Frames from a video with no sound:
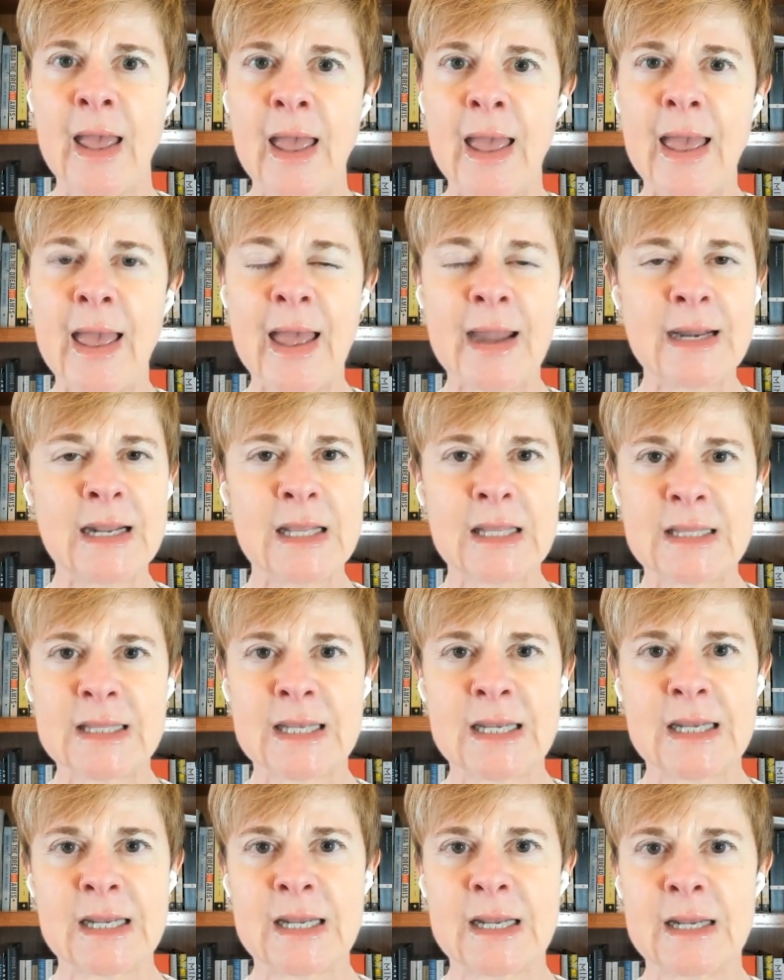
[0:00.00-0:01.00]

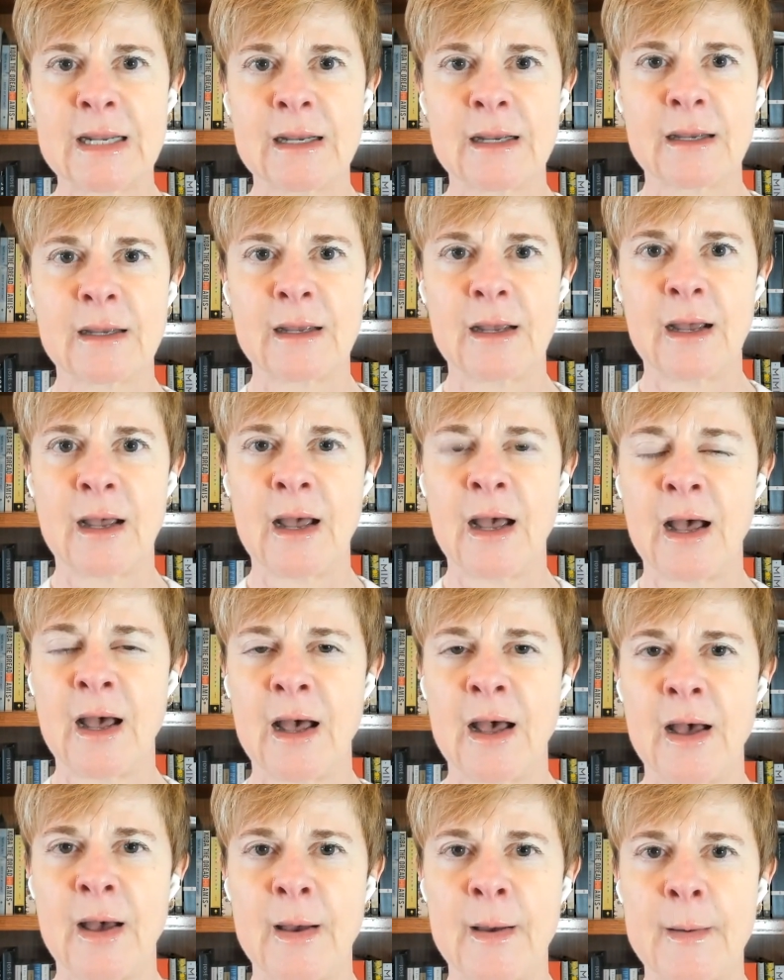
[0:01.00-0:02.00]
anything
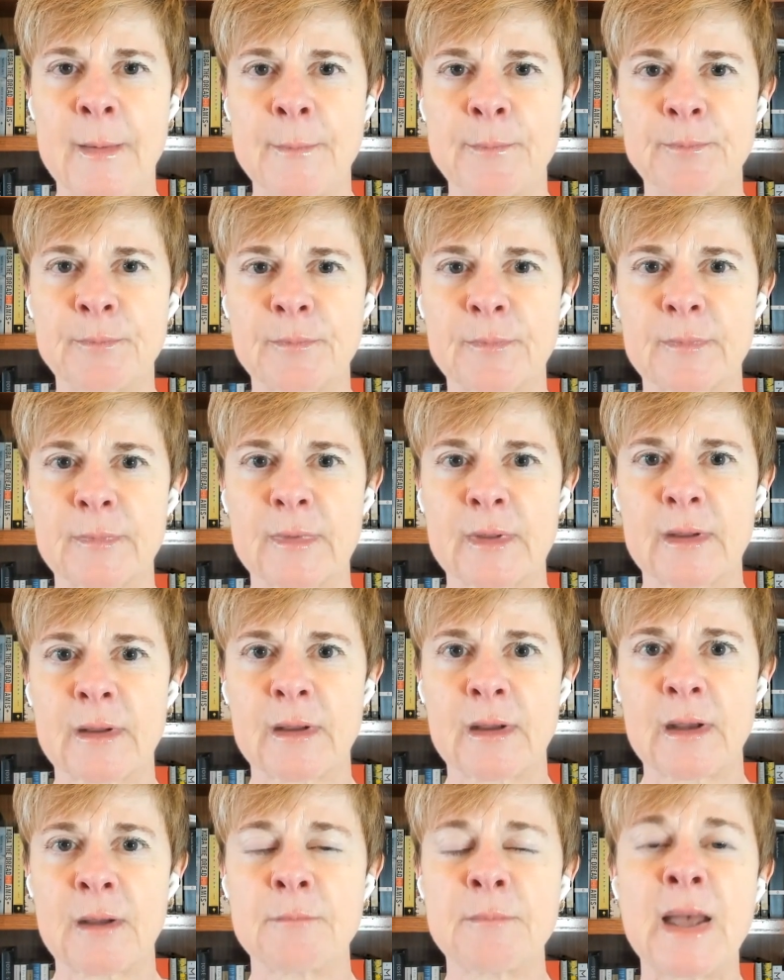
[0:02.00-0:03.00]

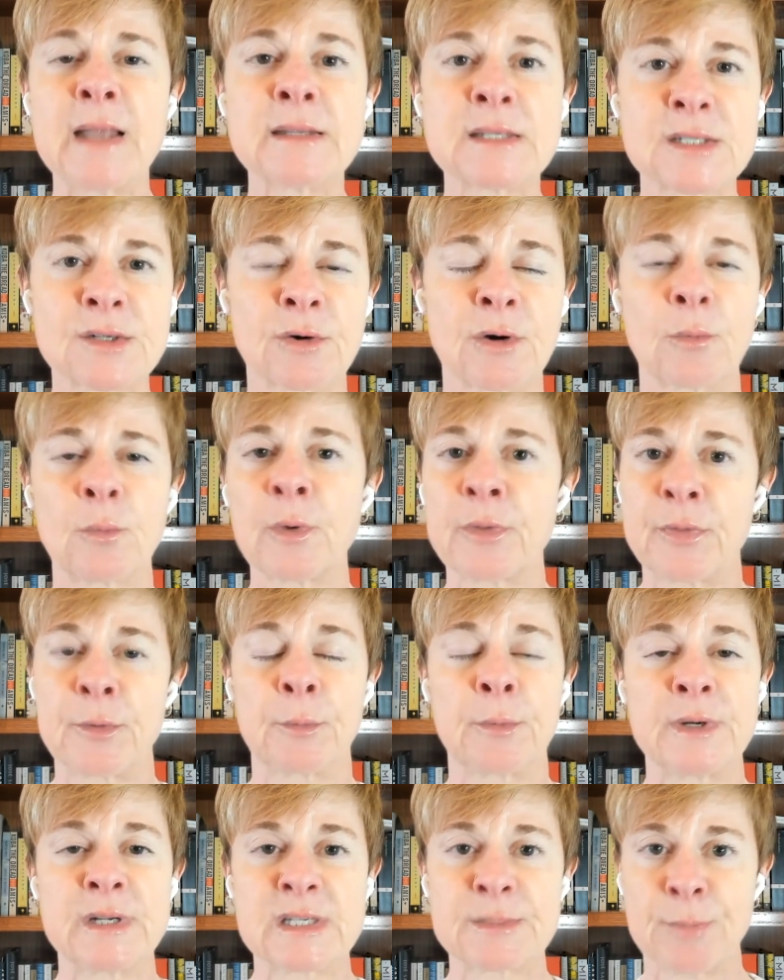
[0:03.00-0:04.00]
commensurate with the
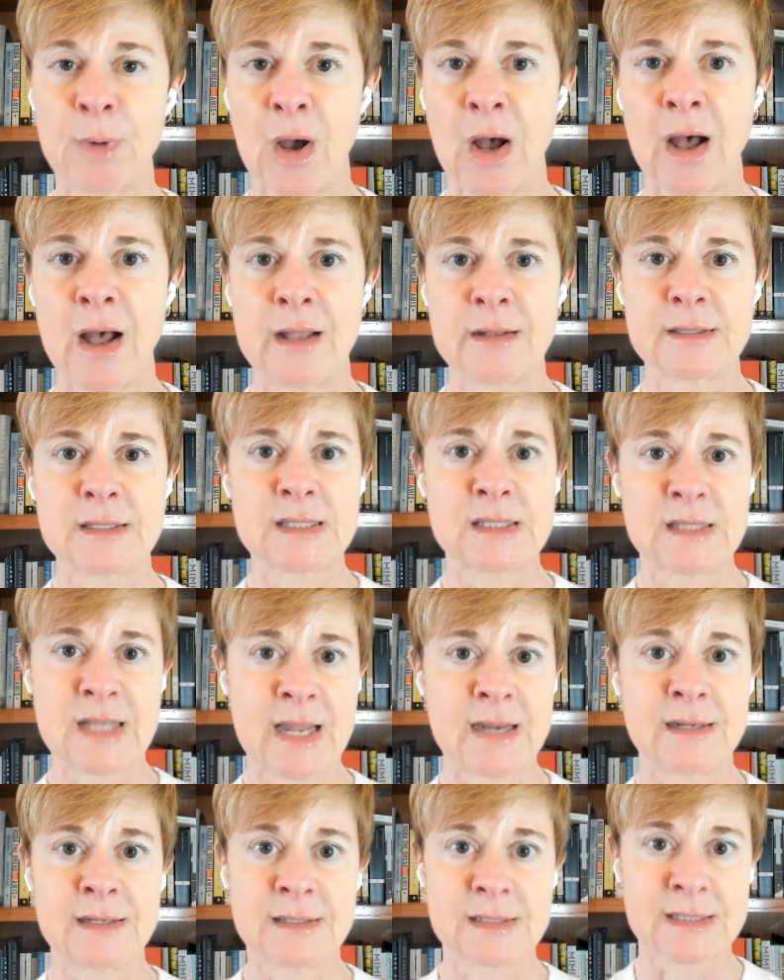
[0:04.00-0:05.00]
response
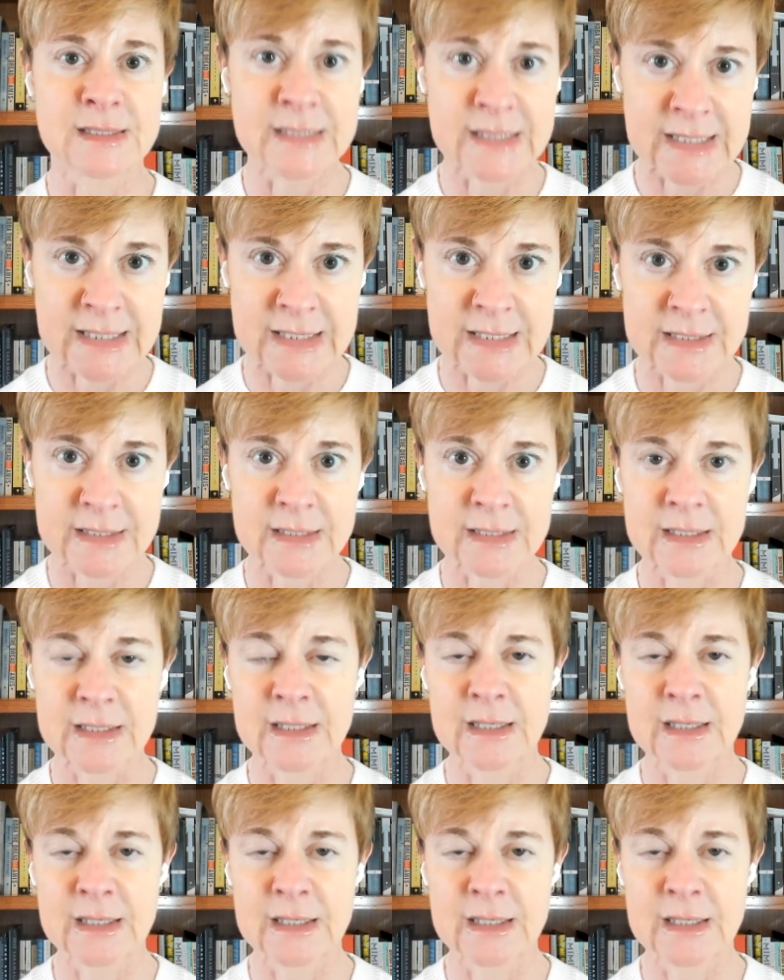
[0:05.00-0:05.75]
that is needed